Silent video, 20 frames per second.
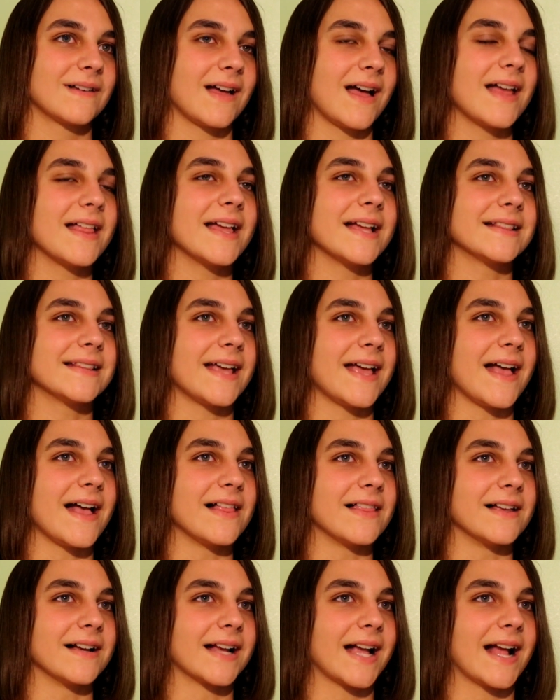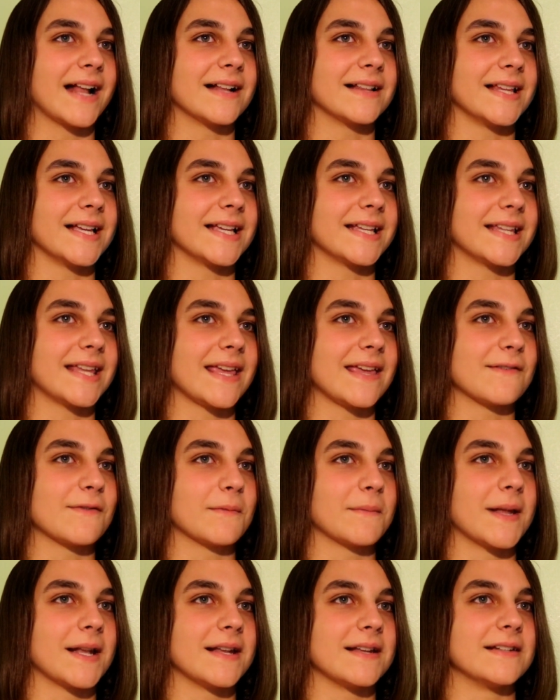I like that Ella kind of like gave
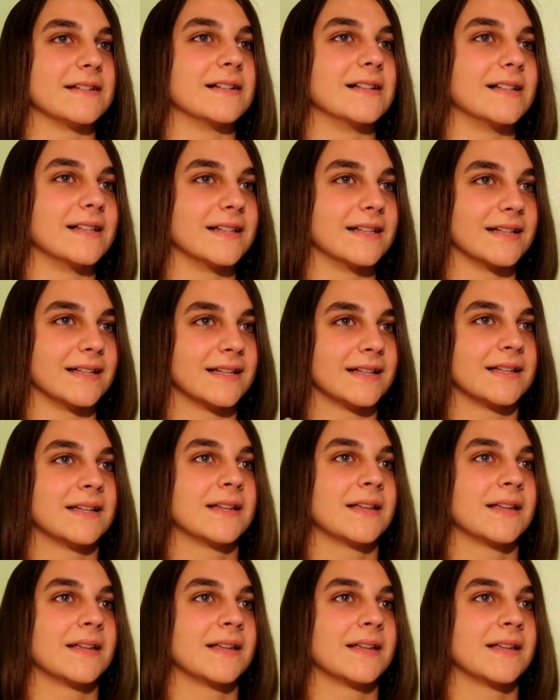Amenadilla